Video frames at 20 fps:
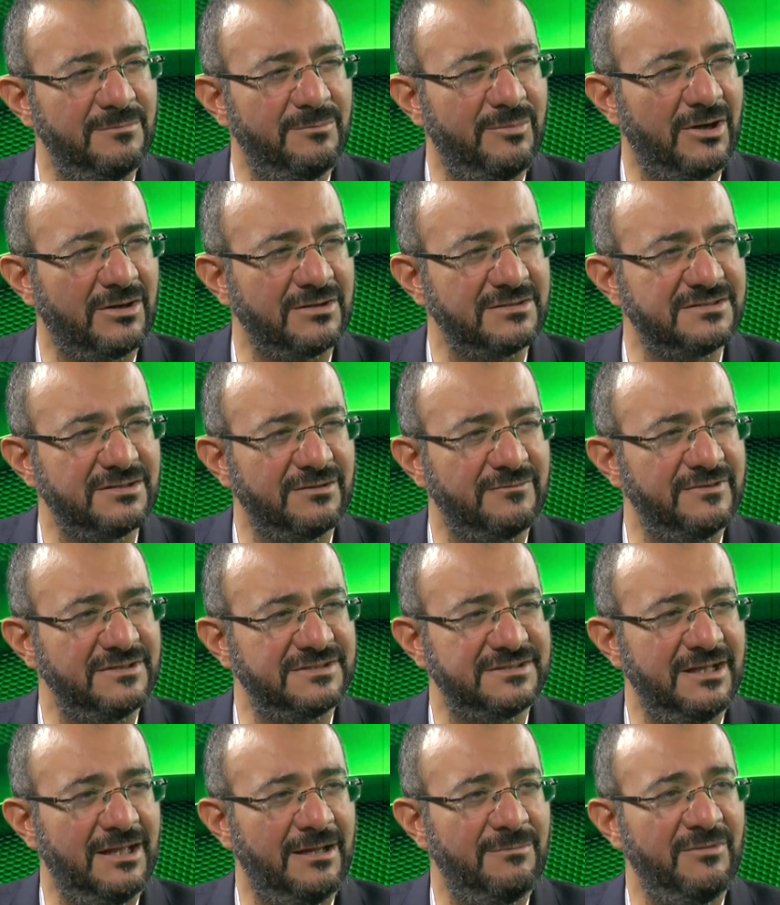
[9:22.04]
parts of
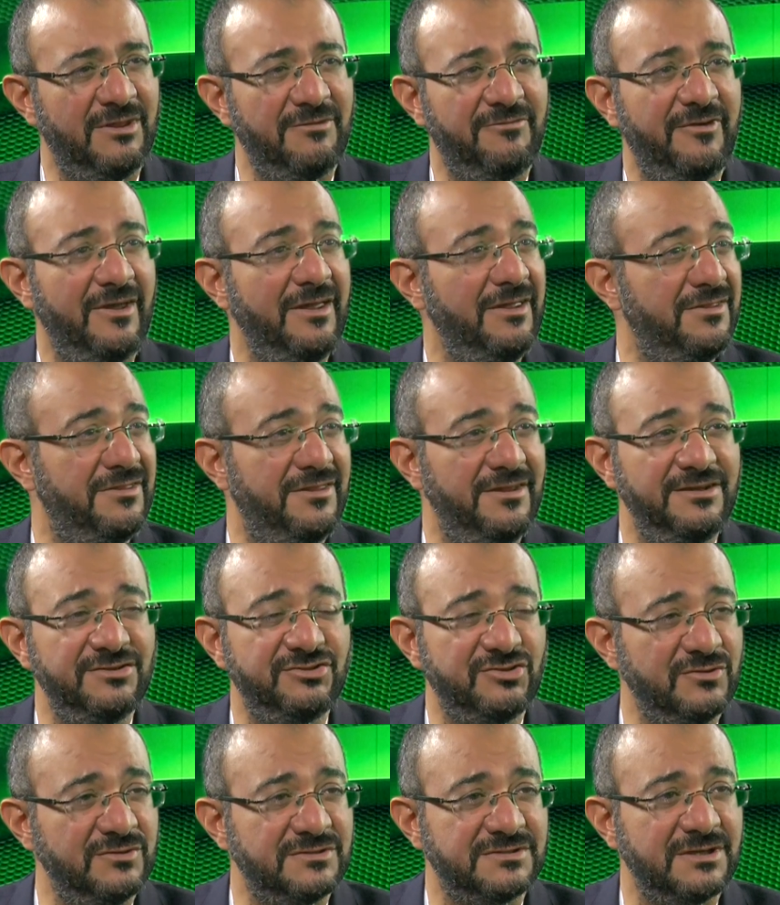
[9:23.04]
Islam, the faith
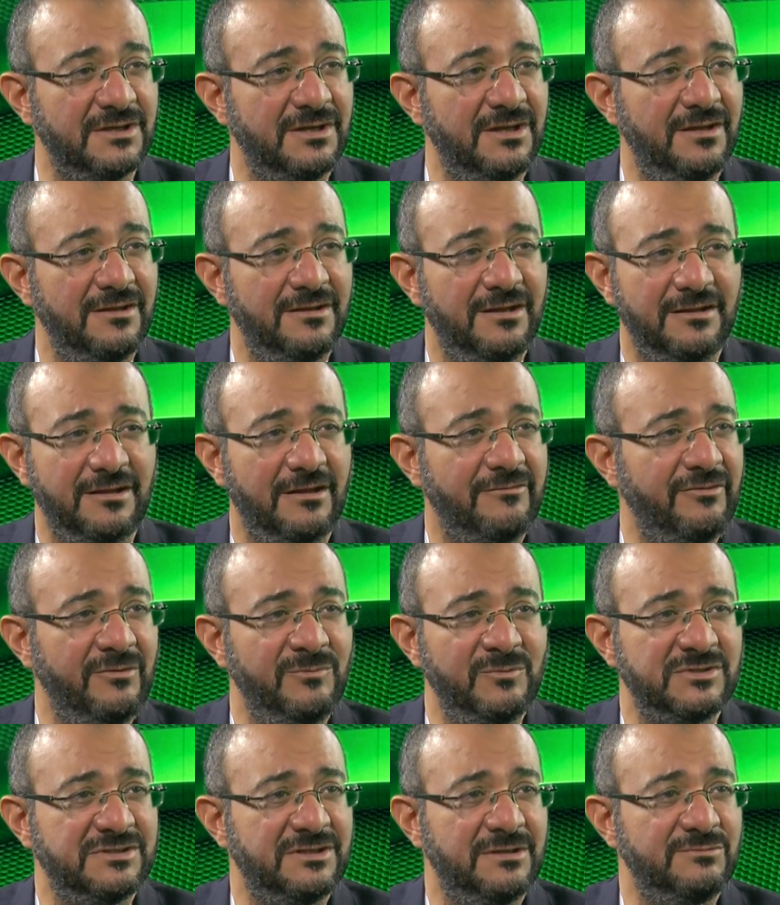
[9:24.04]
issues that every
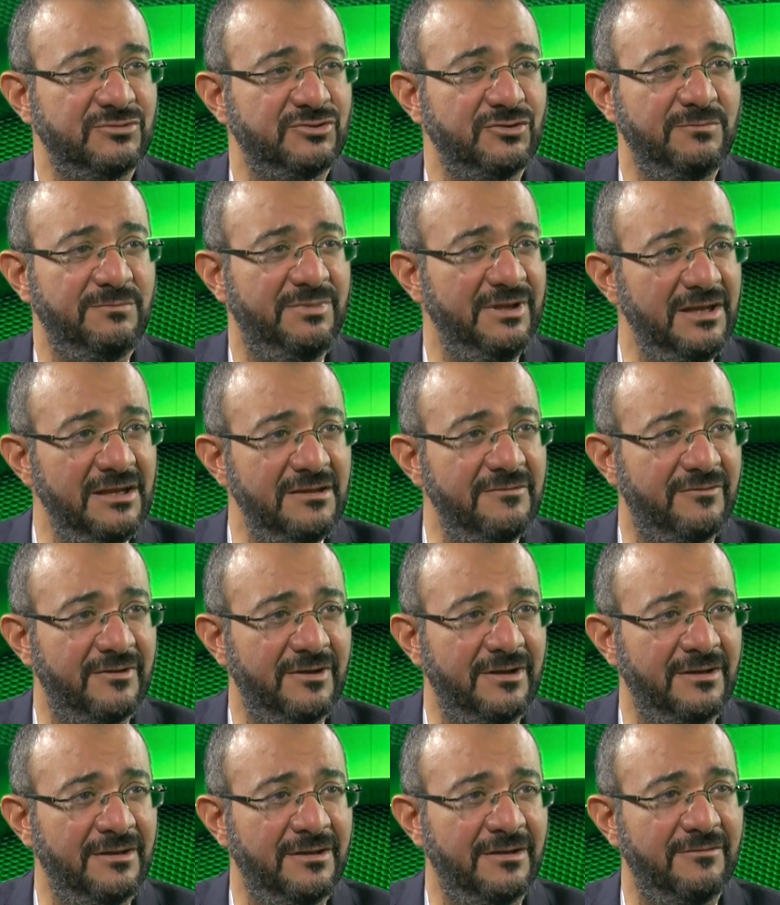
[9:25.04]
Muslim should believe
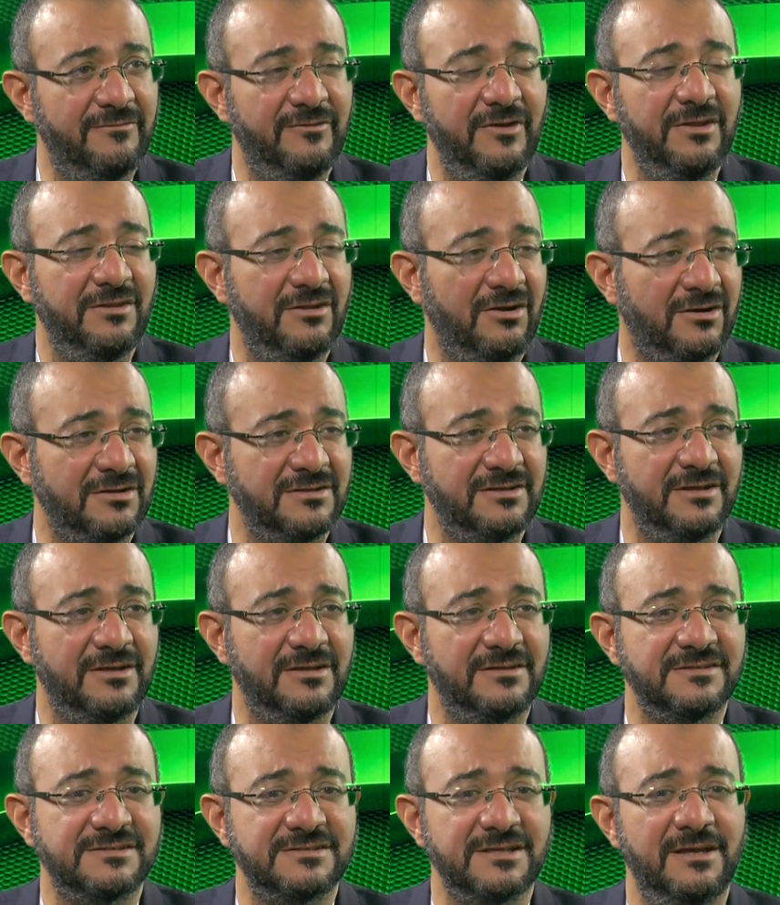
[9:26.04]
in, the faith
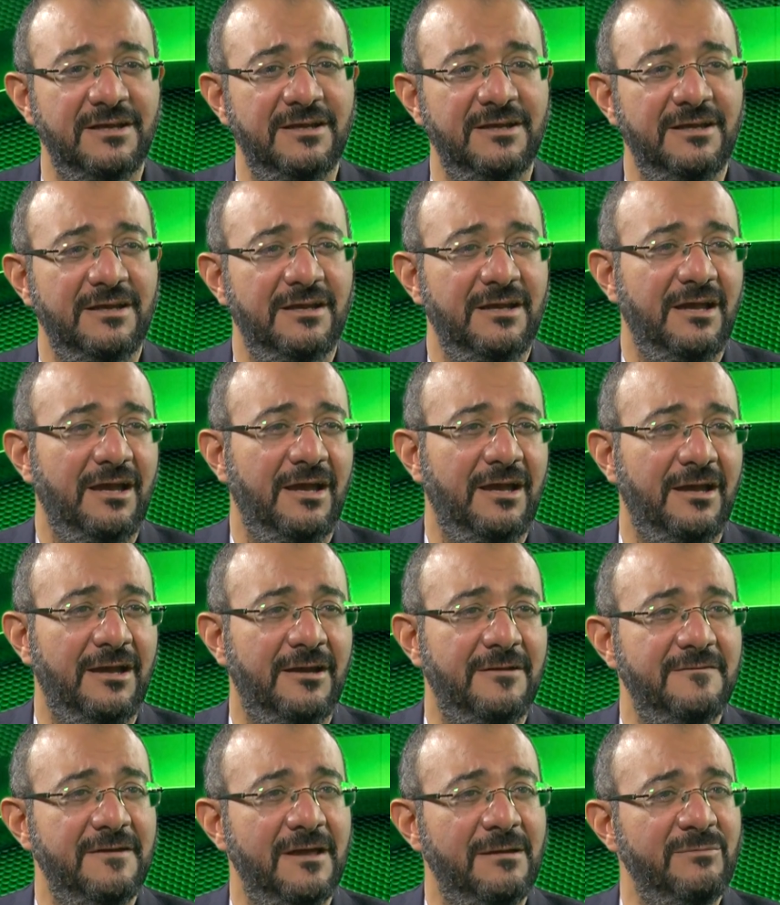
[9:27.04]
articles.
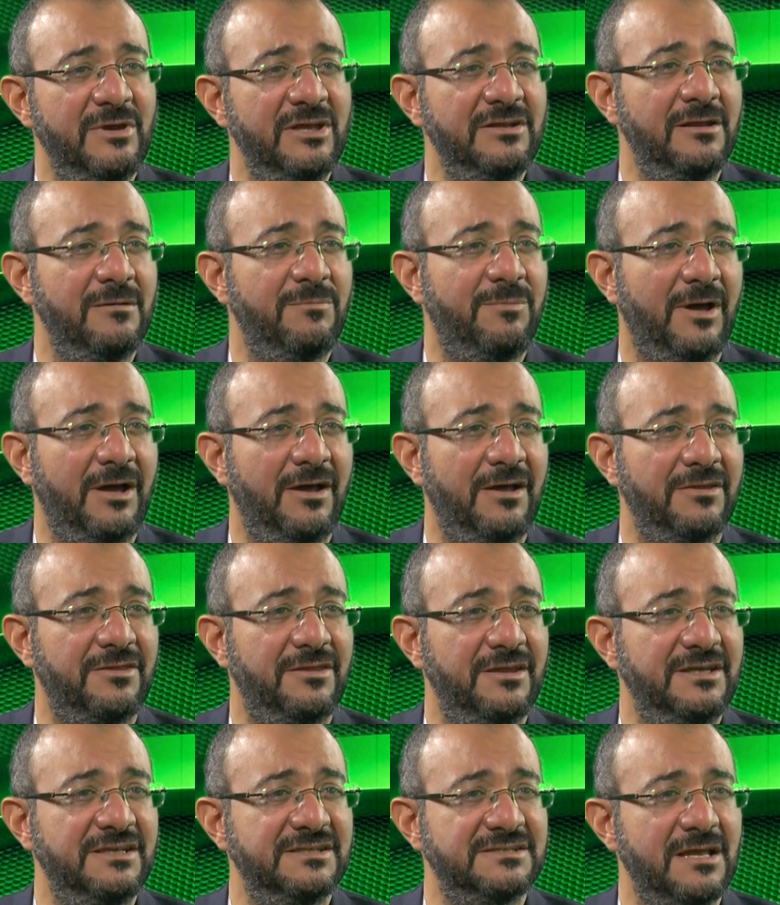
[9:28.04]
A middle
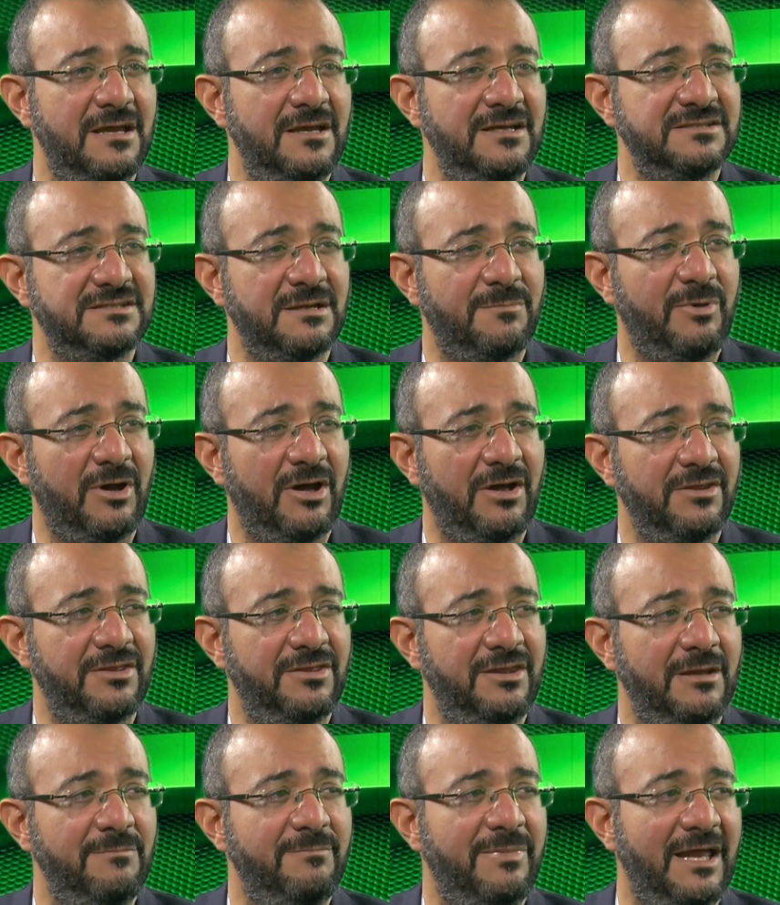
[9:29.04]
path is a path
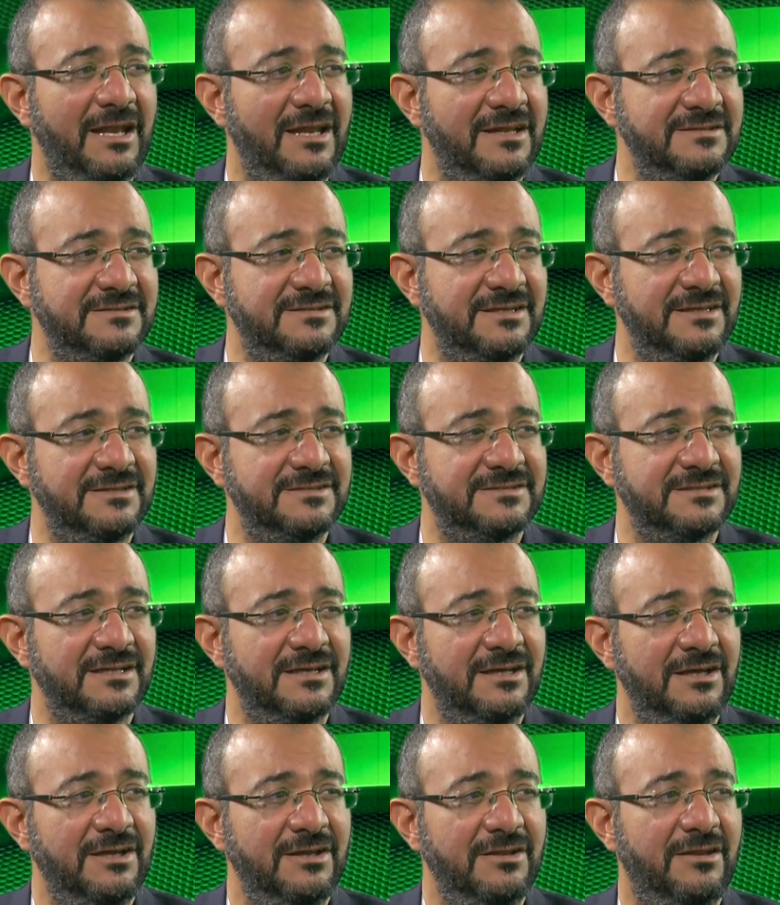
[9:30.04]
that balances
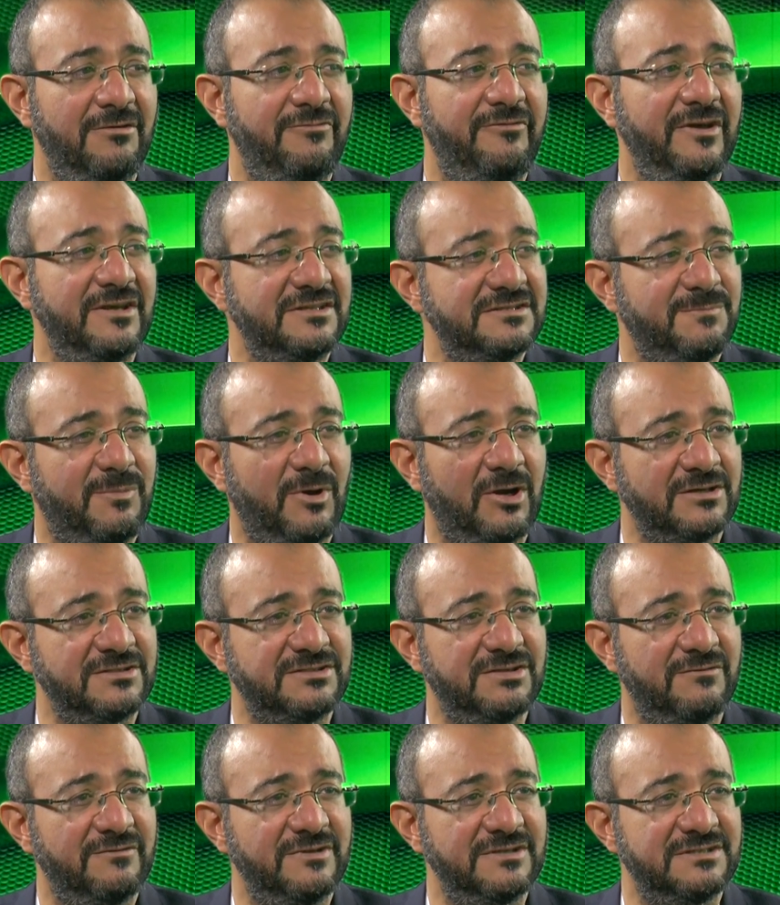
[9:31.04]
the fixed
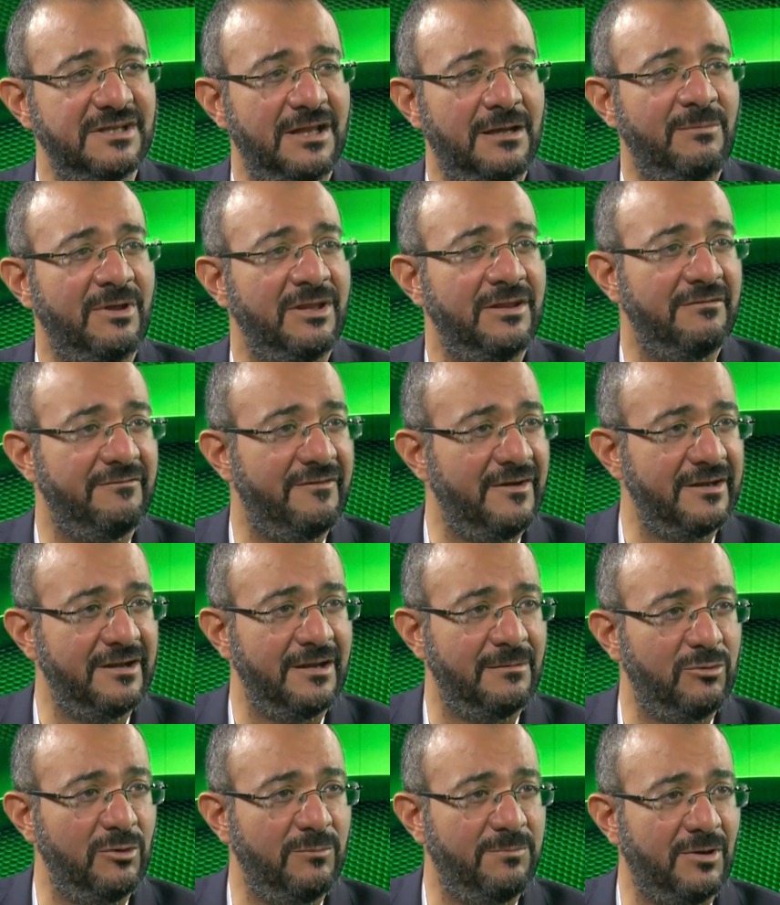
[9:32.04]
parts of Islam and the
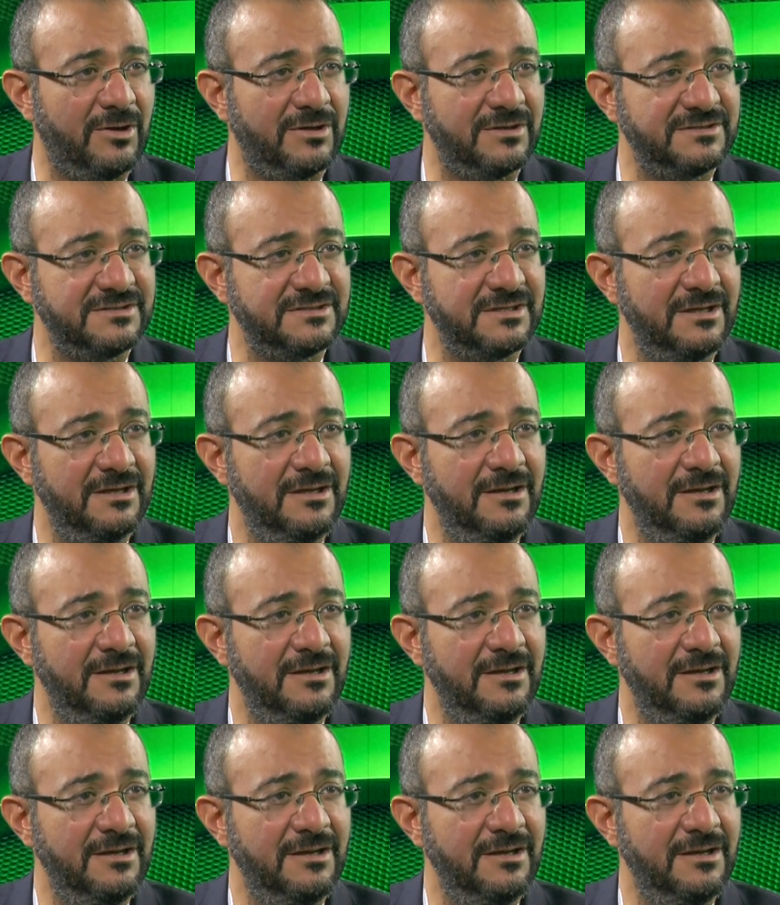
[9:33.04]
variable parts,